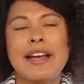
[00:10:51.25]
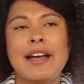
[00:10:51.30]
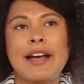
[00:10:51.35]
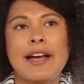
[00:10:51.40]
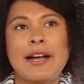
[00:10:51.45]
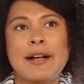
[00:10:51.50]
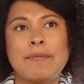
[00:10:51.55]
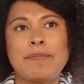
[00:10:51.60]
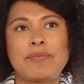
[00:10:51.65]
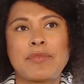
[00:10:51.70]

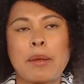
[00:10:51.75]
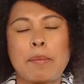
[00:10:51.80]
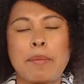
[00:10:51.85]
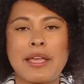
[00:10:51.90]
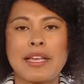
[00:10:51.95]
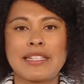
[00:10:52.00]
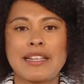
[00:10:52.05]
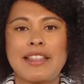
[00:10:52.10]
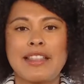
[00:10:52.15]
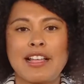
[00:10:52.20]
Um,
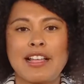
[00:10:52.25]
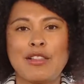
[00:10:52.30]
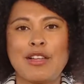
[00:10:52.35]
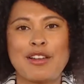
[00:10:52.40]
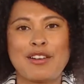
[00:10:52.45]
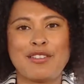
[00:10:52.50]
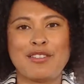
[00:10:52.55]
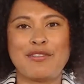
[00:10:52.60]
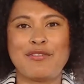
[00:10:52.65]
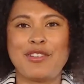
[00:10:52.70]
because I think a
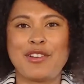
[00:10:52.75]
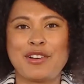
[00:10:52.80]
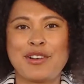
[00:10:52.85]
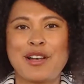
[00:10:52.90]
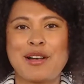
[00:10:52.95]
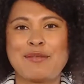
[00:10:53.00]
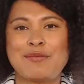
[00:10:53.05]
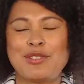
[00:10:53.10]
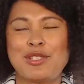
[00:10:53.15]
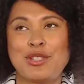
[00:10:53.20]
lot of the fear
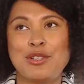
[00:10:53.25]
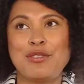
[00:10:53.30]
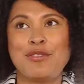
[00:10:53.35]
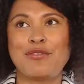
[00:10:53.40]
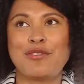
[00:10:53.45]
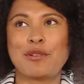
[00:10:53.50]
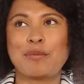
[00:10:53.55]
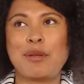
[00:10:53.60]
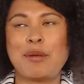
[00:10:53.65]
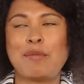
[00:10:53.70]
come too
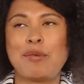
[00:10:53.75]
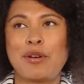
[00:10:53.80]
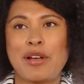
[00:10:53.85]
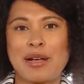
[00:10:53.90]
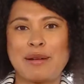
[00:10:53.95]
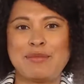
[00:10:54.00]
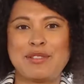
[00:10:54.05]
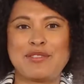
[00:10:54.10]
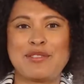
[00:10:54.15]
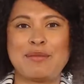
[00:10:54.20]
for people
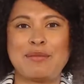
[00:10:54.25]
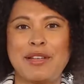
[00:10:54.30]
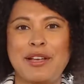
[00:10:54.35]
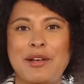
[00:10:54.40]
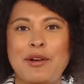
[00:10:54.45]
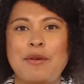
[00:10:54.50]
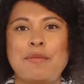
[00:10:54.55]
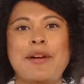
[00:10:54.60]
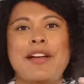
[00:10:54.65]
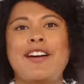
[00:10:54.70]
comes from like,
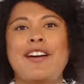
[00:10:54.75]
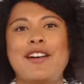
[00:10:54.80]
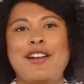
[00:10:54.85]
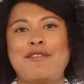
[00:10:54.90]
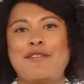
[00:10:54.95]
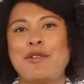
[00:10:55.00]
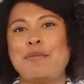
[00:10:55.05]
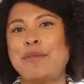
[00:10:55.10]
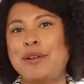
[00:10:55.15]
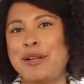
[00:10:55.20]
oh my God,
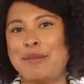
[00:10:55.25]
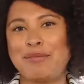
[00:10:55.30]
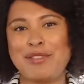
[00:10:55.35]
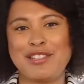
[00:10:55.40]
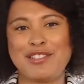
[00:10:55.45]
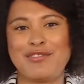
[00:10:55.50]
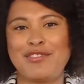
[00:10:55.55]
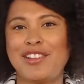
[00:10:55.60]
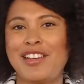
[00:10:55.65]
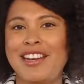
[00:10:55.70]
I've opened up
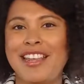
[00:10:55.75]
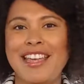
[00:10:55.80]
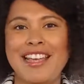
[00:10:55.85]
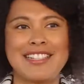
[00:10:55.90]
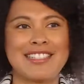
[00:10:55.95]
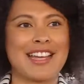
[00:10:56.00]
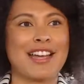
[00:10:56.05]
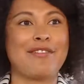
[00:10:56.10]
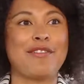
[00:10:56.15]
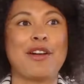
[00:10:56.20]
these
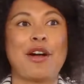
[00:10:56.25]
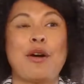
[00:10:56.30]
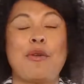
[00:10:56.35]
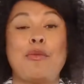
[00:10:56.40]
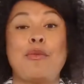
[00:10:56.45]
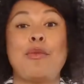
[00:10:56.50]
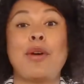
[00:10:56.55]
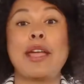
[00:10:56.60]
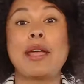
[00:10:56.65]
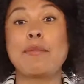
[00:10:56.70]
floodgates. I've
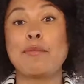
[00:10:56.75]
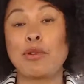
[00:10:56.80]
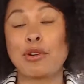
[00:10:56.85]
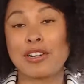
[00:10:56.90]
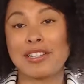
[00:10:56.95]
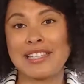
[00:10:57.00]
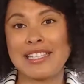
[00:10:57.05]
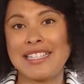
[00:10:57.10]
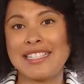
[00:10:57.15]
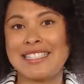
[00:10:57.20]
got way
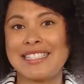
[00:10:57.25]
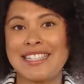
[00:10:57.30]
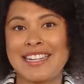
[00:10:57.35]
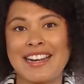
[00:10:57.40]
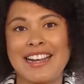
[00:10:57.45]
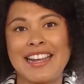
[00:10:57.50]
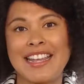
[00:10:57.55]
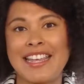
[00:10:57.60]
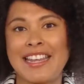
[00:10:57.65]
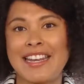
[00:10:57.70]
more leads than
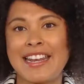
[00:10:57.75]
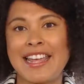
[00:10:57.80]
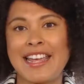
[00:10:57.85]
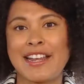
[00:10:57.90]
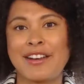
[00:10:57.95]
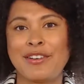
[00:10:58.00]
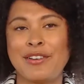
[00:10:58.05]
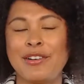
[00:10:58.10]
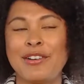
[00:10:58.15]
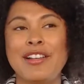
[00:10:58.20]
I can
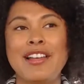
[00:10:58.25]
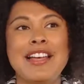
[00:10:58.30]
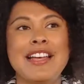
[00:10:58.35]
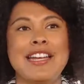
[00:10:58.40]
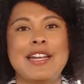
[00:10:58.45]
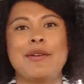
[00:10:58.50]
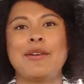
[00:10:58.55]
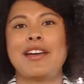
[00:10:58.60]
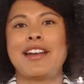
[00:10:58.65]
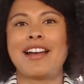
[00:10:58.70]
handle.
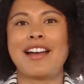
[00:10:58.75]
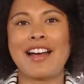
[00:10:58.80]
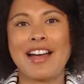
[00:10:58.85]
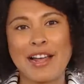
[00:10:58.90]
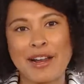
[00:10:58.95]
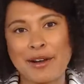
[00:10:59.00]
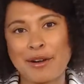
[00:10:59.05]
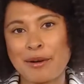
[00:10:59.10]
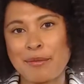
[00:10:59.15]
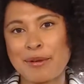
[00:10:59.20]
Now I got to
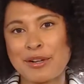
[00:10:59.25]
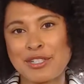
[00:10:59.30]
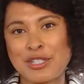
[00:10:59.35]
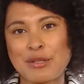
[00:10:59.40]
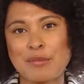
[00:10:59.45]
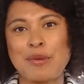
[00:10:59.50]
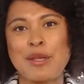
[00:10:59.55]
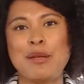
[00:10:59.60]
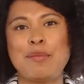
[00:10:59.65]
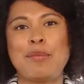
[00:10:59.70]
hire a bunch
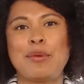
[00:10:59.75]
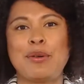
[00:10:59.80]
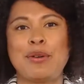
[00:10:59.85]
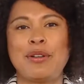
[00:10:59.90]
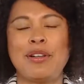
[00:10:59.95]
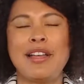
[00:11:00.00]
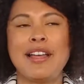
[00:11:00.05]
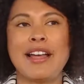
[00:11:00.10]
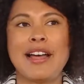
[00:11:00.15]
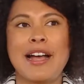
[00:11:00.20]
of
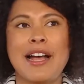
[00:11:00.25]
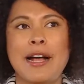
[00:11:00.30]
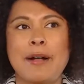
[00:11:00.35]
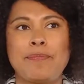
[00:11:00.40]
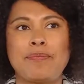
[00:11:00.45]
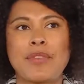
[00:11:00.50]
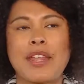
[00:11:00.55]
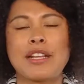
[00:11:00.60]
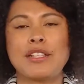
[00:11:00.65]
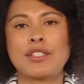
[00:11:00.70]
people.
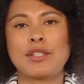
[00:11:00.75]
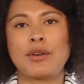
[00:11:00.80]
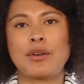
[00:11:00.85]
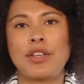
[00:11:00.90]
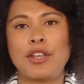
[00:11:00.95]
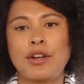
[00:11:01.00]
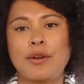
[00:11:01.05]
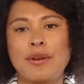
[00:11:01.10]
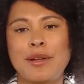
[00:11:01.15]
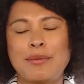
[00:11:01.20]
Um, and so,
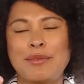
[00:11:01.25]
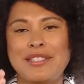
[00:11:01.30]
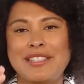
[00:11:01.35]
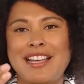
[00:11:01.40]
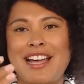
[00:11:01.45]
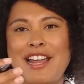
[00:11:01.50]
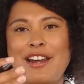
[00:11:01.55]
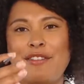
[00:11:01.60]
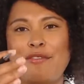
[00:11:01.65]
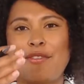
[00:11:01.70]
you know, it was
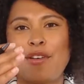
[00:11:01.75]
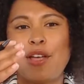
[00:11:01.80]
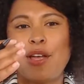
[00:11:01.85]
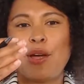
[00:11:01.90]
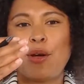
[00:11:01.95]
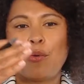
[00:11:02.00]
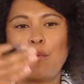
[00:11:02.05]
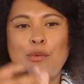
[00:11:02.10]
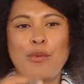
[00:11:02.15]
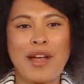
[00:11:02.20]
kind of
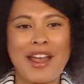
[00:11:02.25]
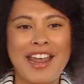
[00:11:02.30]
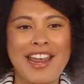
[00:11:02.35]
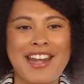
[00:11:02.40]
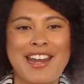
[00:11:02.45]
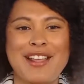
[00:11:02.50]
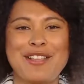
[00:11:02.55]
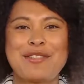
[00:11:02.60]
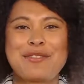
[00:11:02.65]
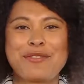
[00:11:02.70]

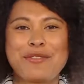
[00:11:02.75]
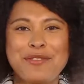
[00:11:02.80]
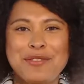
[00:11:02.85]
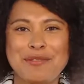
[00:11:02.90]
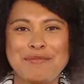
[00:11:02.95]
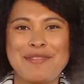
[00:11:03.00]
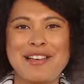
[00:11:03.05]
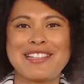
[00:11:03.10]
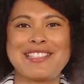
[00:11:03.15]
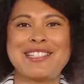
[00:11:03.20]
wading through
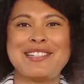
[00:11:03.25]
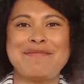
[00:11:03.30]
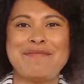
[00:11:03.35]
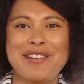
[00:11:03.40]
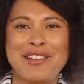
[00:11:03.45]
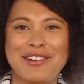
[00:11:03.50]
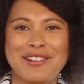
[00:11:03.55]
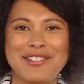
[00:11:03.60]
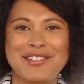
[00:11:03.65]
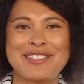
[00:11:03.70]
the messy
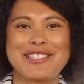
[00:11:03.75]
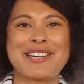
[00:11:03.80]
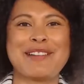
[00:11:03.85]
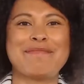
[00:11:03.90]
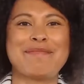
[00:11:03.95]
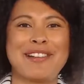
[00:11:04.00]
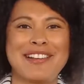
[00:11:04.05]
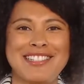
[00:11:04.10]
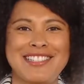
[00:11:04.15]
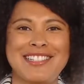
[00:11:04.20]
middle
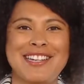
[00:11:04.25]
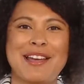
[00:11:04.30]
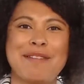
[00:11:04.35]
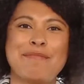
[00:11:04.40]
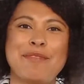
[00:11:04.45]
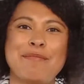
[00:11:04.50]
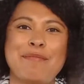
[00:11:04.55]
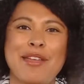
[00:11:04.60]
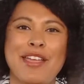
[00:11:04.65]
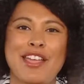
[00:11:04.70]
step by step
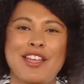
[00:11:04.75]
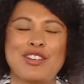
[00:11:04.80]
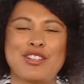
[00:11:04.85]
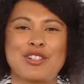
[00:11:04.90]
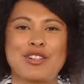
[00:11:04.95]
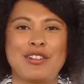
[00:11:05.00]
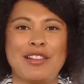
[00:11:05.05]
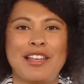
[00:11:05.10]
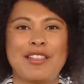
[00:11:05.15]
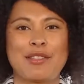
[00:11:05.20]
and making
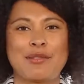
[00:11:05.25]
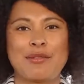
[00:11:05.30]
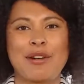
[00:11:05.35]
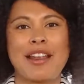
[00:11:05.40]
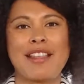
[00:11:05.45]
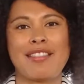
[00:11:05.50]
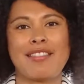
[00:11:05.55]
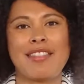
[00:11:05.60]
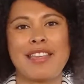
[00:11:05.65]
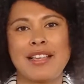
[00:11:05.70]
sure like the
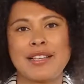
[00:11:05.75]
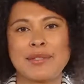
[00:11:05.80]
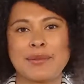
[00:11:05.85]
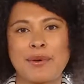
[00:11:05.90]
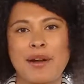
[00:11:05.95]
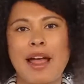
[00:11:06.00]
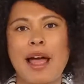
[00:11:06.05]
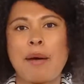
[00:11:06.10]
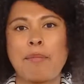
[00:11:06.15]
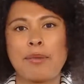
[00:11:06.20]
right things
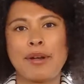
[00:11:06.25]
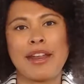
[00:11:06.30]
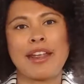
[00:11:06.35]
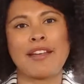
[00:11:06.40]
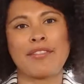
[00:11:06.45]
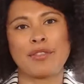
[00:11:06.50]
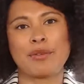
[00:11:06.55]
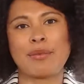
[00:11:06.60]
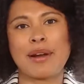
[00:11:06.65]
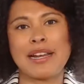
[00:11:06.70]
were happening
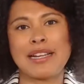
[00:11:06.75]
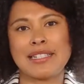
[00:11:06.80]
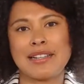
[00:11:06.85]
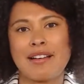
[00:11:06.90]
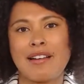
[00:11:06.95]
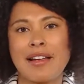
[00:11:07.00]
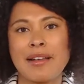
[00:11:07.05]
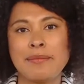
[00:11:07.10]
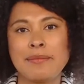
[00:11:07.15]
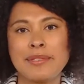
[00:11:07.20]
at the right
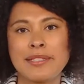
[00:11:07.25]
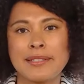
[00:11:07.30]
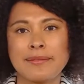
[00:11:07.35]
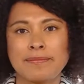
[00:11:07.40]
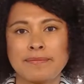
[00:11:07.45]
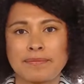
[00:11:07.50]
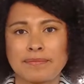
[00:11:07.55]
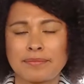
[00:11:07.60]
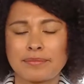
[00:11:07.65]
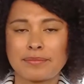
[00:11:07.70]
times
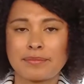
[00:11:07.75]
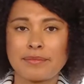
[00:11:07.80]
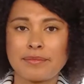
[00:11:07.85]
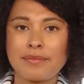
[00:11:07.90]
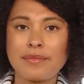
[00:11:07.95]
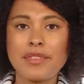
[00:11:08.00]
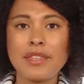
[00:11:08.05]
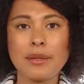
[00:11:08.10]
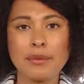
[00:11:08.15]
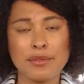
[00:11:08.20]

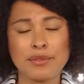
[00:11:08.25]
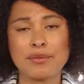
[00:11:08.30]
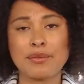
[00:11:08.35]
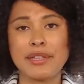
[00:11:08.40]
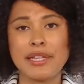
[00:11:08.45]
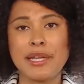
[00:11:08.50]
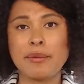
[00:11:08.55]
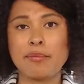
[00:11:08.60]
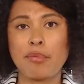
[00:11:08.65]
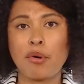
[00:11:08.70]
was
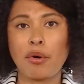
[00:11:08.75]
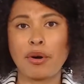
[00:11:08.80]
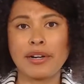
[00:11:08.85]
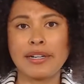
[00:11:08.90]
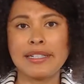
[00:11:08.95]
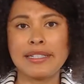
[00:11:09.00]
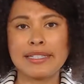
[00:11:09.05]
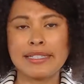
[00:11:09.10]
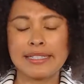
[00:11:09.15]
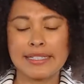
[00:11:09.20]
really
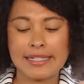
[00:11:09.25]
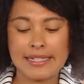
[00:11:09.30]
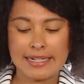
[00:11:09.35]
important.